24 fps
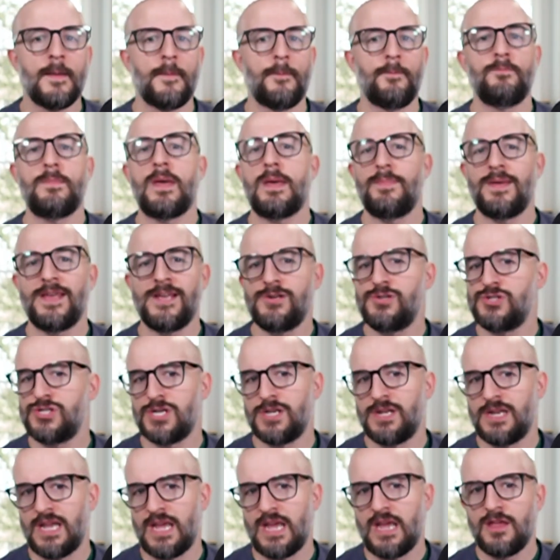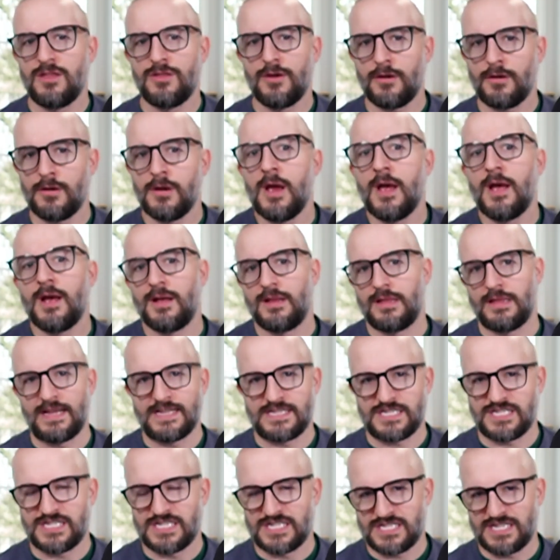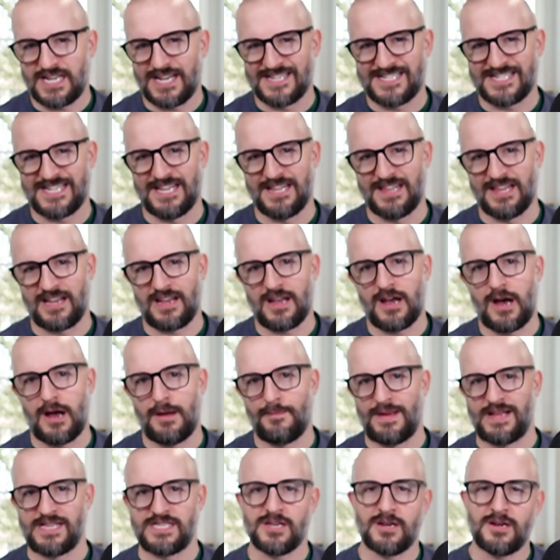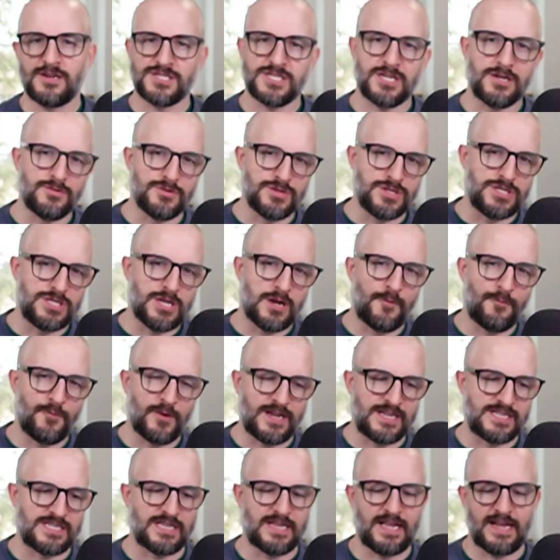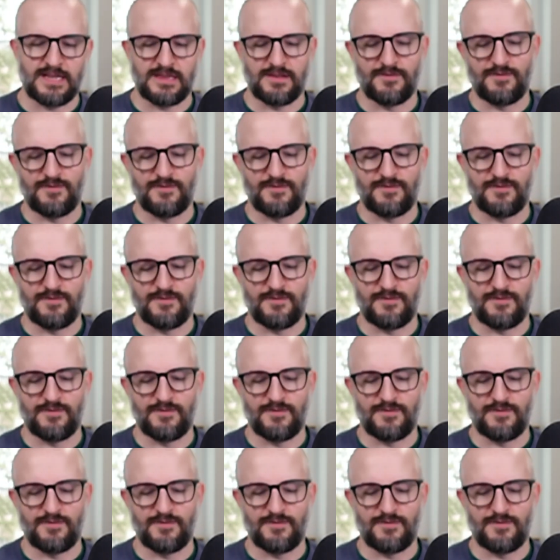Maybe you shouldn't either. Let's discuss it in the comments. Also, don't forget to like the